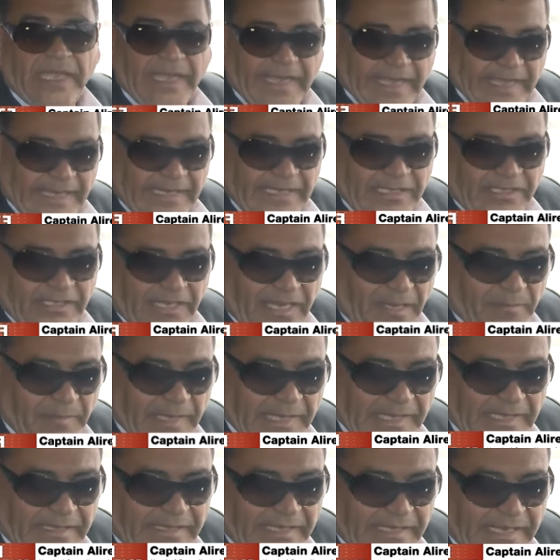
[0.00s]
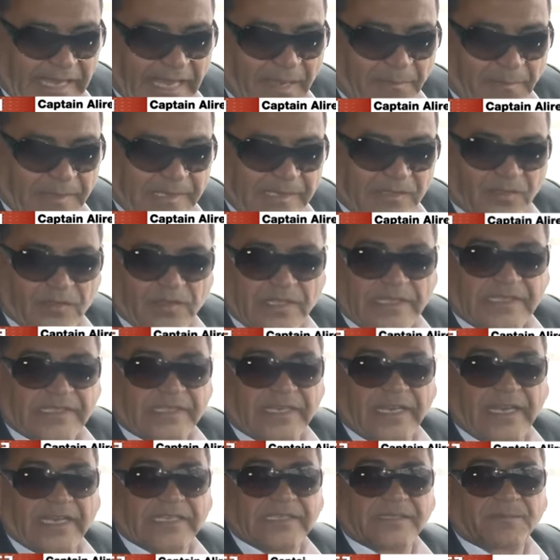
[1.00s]
Anytime anything happens to
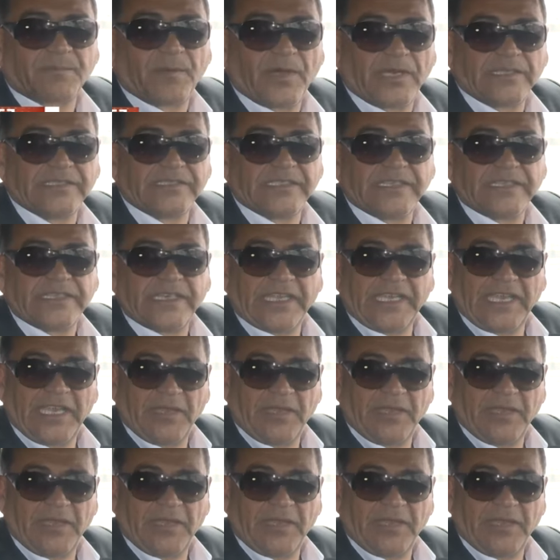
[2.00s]
this transponder,